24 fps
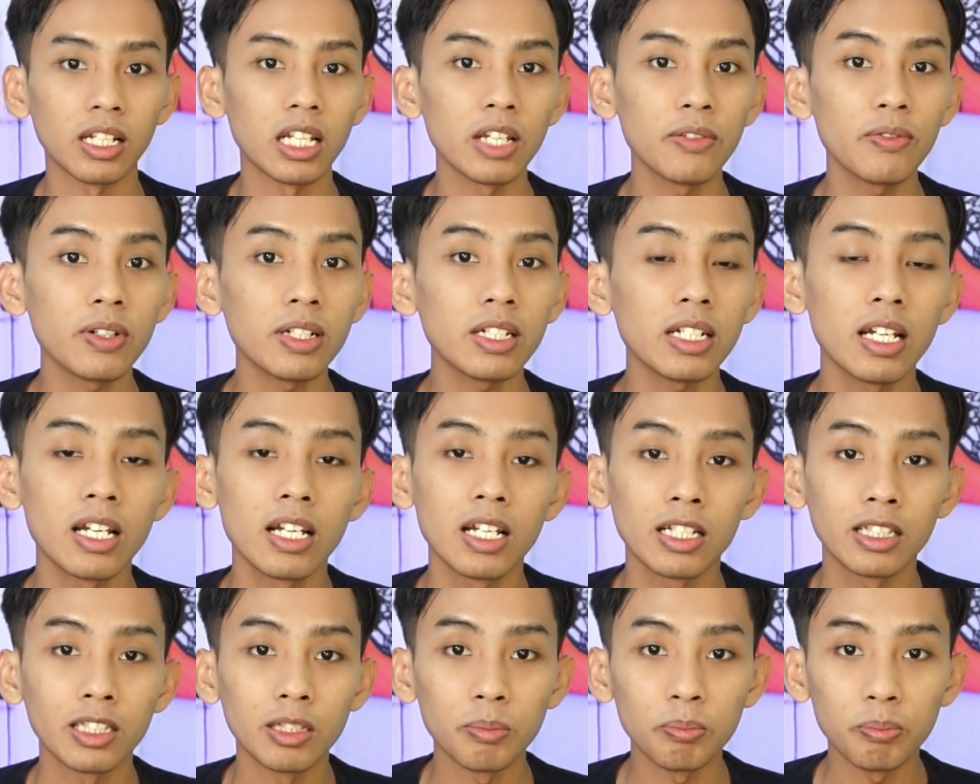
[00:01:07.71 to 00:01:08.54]
Even
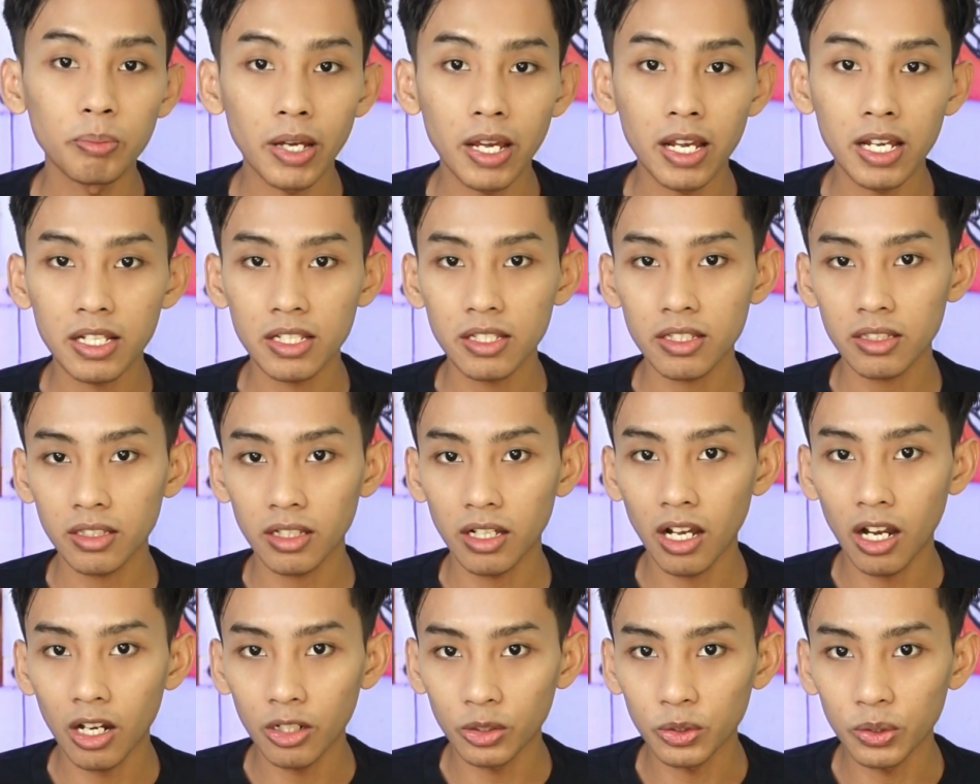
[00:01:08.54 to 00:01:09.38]
the best
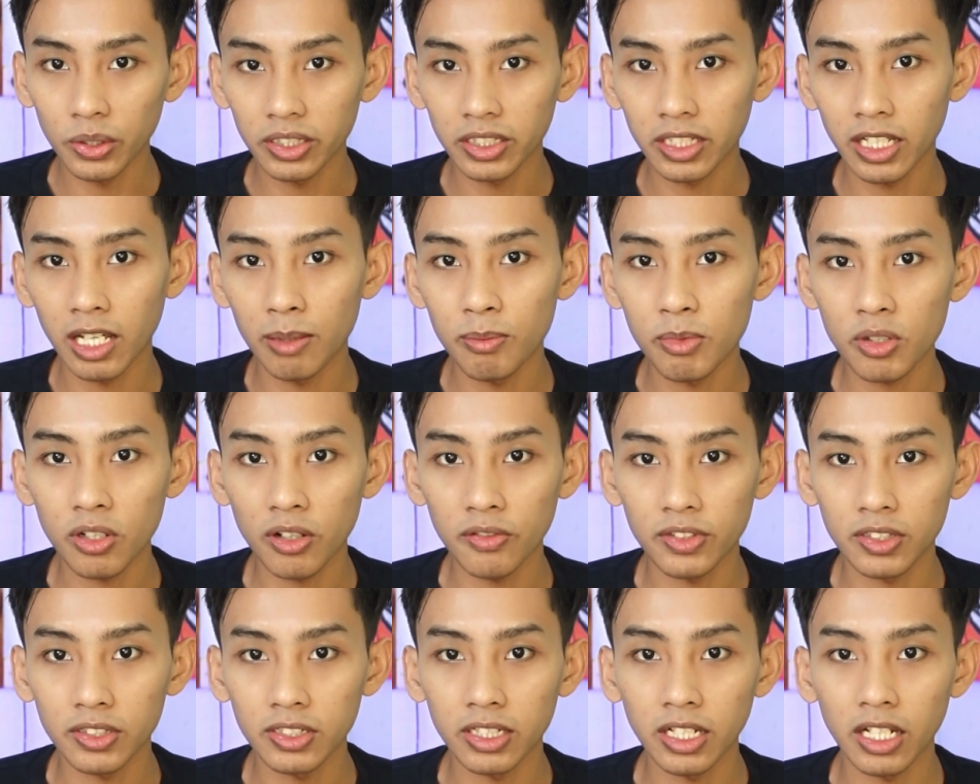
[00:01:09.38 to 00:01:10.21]
Android games
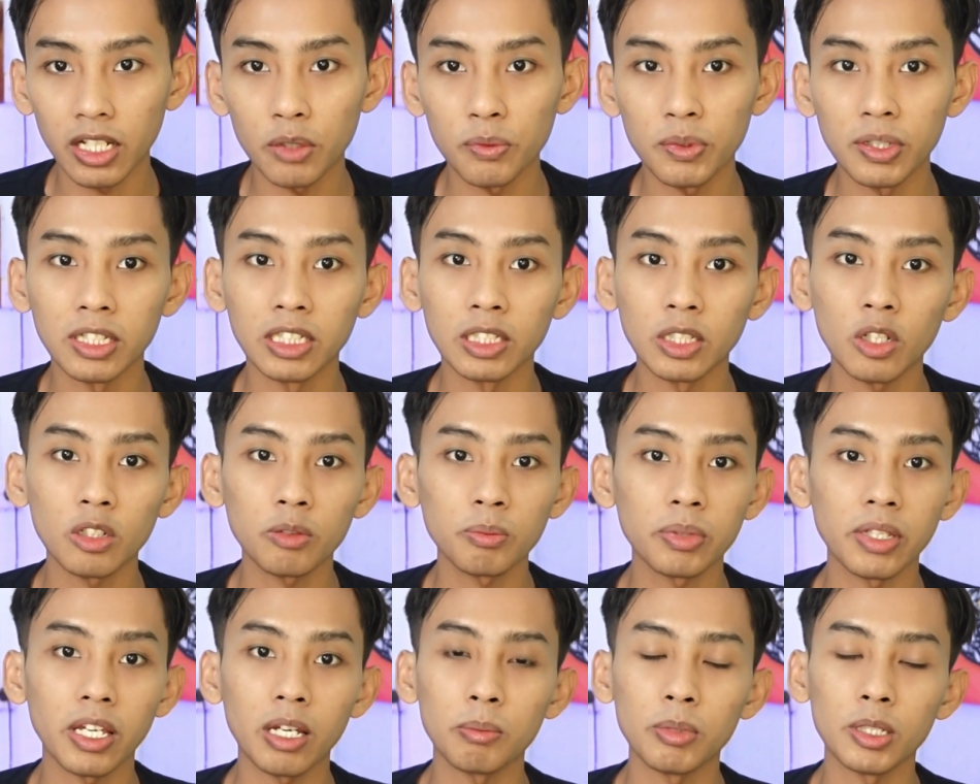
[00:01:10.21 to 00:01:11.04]
of today will
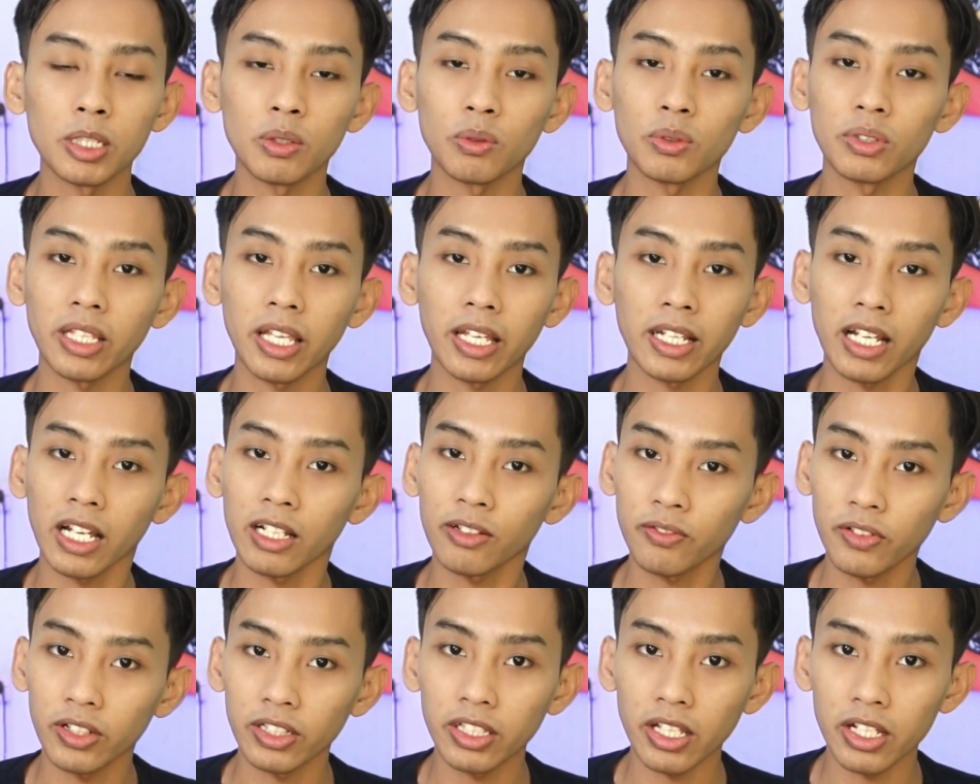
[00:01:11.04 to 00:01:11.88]
not be able to take
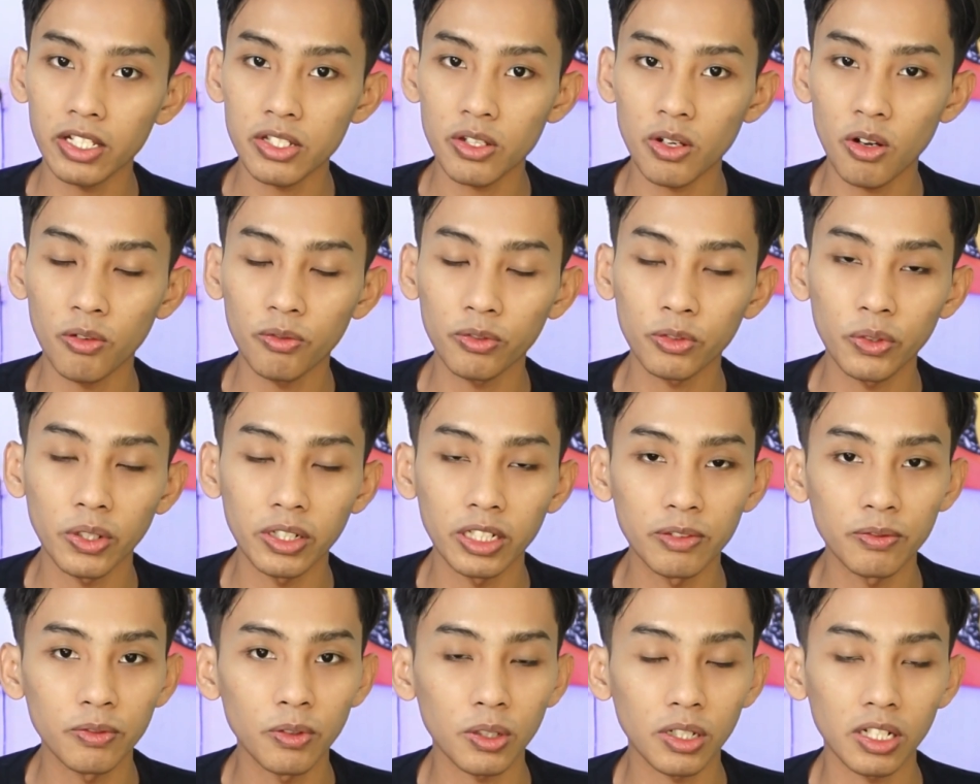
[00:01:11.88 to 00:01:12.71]
advantage of
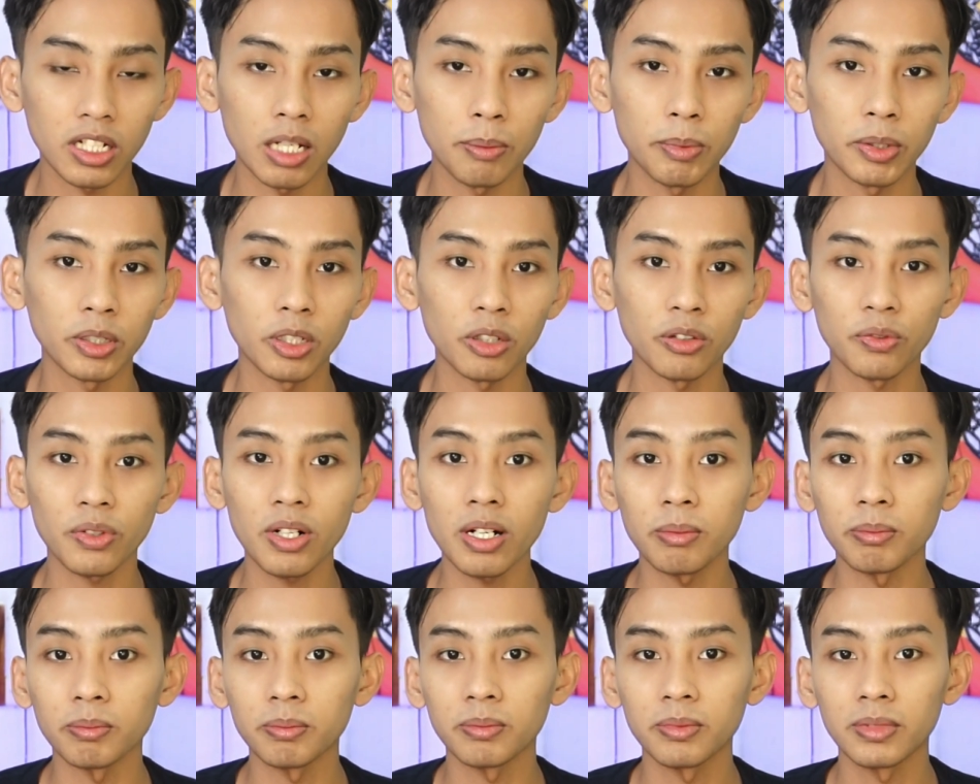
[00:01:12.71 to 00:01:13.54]
24GB of
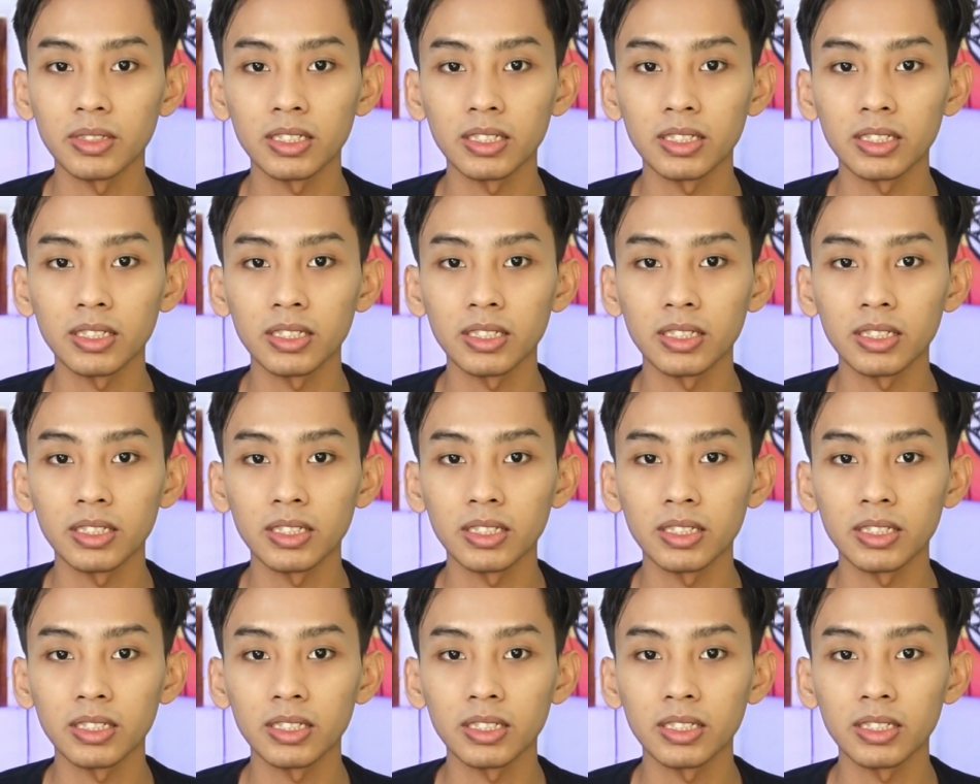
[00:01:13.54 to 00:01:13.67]
RAM.